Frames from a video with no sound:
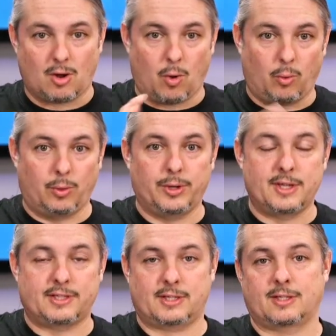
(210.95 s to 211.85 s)
old
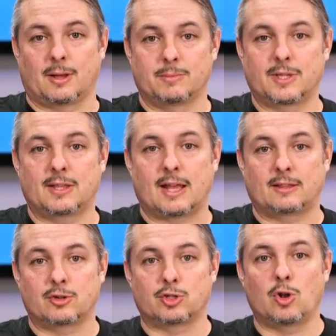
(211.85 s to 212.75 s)
systems that
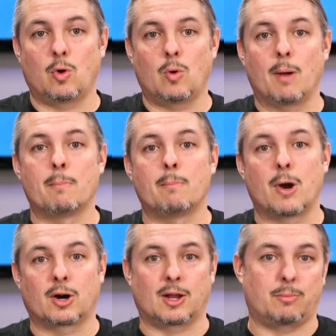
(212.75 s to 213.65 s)
there's no
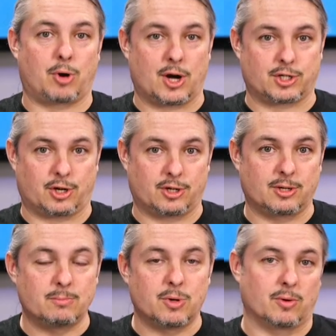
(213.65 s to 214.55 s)
market pressure
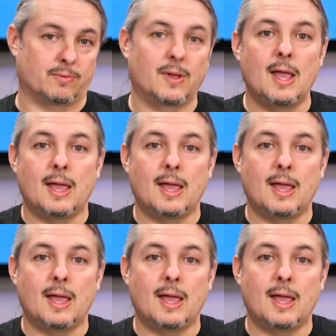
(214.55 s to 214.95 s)
to move.